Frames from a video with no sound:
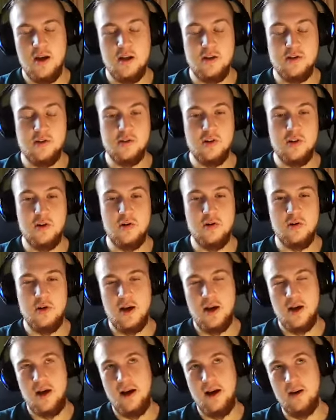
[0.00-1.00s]
And so
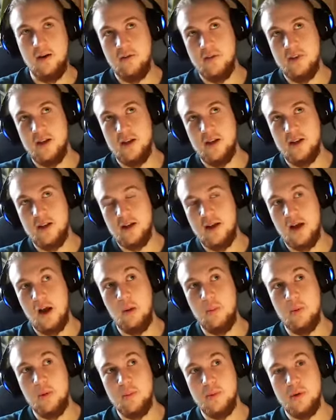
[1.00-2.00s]
I don't think like
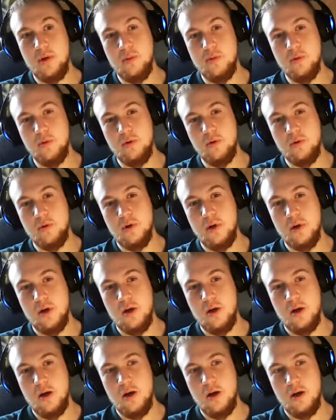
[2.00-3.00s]
helping people
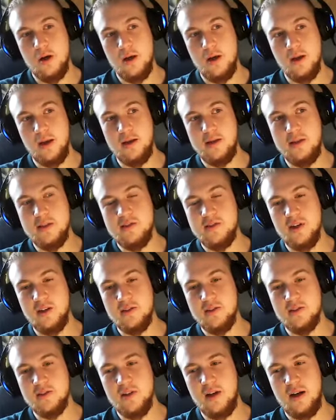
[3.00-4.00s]
in any
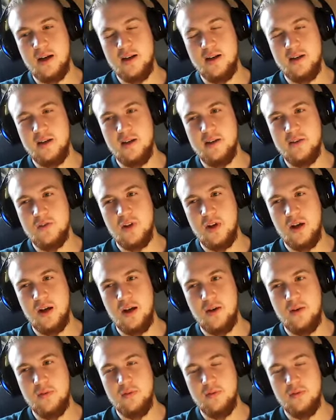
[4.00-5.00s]
sense I need to
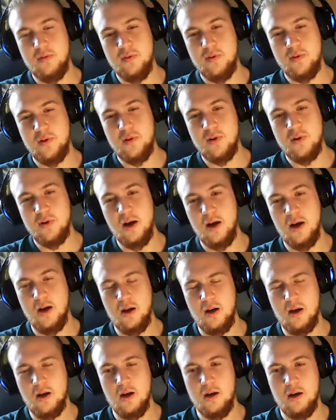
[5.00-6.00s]

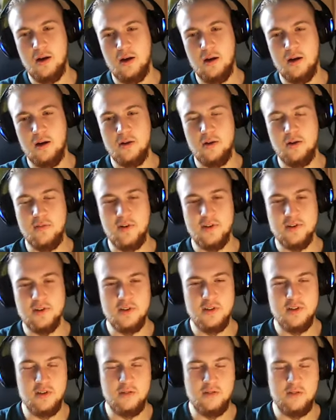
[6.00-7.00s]
have a
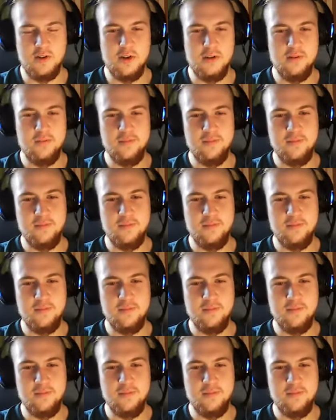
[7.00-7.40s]
university degree.